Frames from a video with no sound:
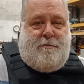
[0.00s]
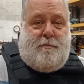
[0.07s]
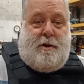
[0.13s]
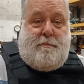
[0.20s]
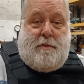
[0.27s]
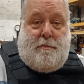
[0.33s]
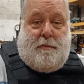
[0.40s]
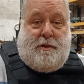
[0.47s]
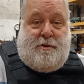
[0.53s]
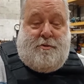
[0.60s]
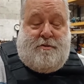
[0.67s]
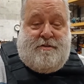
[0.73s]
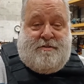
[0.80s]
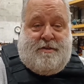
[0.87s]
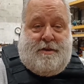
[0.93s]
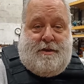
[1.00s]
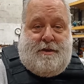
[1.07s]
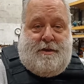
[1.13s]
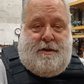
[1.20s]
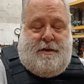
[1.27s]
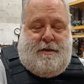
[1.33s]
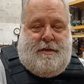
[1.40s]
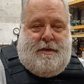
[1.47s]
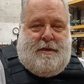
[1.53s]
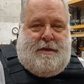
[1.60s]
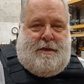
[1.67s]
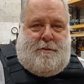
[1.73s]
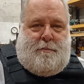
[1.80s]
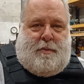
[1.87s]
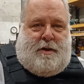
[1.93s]
Might be a bit noisy here,
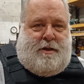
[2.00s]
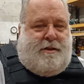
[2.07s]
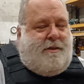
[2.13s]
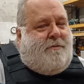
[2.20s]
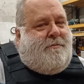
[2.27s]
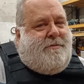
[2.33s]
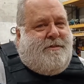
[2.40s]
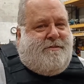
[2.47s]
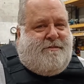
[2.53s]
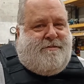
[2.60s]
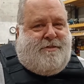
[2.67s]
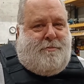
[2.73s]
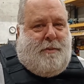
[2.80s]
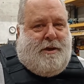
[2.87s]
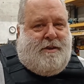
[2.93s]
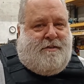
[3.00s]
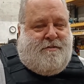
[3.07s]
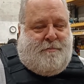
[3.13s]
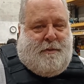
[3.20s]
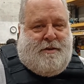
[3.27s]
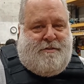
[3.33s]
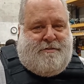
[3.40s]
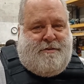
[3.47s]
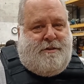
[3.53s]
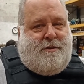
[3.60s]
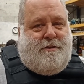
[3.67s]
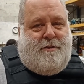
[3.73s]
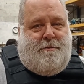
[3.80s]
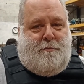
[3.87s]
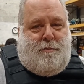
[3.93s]
but this is the Makerspace
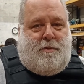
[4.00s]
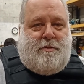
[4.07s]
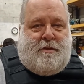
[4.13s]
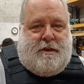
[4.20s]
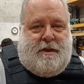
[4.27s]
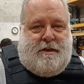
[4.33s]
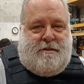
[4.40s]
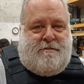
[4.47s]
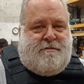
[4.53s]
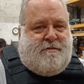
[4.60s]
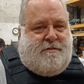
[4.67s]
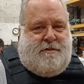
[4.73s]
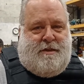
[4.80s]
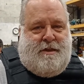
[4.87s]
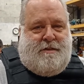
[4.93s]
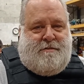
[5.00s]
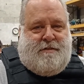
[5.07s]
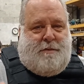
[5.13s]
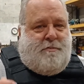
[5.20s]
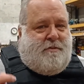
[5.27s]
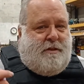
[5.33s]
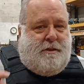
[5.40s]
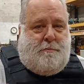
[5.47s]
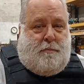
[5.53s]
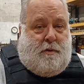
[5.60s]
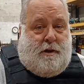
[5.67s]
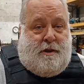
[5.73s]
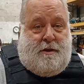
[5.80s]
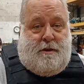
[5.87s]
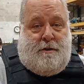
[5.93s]
in Milton Keynes. It's absolutely
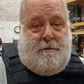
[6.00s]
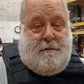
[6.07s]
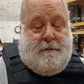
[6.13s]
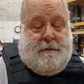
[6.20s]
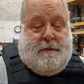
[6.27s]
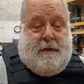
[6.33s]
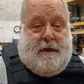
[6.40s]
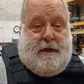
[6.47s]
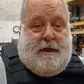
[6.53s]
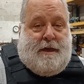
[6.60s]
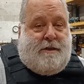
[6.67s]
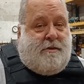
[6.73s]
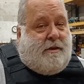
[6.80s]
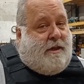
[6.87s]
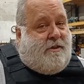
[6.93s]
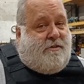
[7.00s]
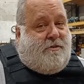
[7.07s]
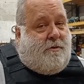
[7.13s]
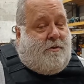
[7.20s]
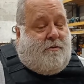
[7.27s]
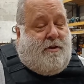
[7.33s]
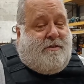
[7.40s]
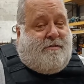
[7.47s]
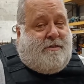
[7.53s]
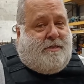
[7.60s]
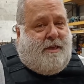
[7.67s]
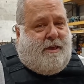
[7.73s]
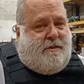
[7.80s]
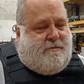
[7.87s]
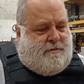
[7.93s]
brilliant, and you get to do
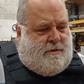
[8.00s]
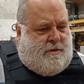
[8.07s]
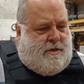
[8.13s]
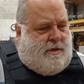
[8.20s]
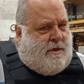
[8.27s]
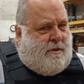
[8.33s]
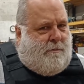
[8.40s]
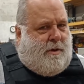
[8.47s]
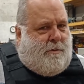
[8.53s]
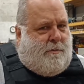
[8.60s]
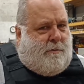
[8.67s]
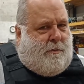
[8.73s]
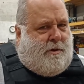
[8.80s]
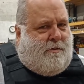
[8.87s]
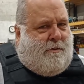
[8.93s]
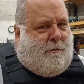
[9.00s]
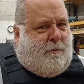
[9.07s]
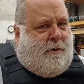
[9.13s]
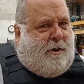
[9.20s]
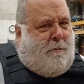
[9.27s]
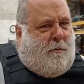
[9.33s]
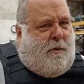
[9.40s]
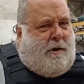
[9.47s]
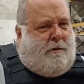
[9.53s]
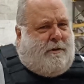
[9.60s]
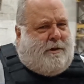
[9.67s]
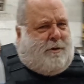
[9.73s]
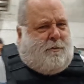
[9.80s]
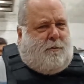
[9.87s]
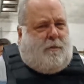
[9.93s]
crazy things. You might be wondering what I'm
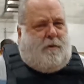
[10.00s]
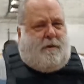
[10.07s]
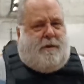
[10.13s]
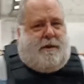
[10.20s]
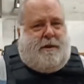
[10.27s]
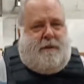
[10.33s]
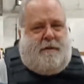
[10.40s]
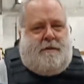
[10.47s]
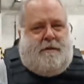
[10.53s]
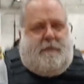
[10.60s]
wearing and why.